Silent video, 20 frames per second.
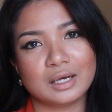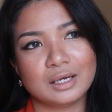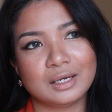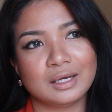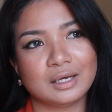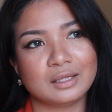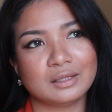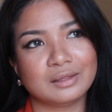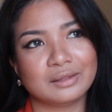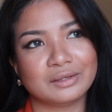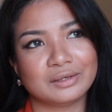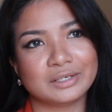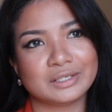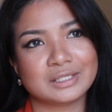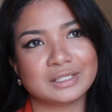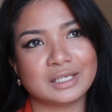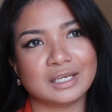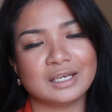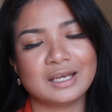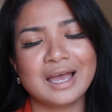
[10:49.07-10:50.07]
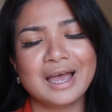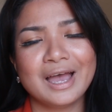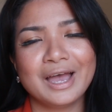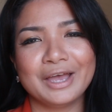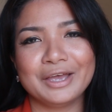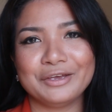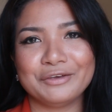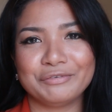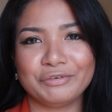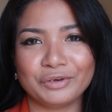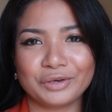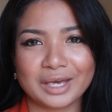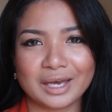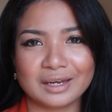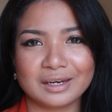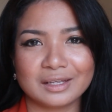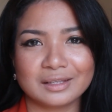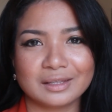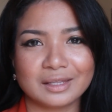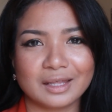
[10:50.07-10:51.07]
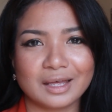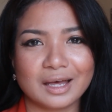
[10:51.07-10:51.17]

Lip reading: in nursing, if you cannot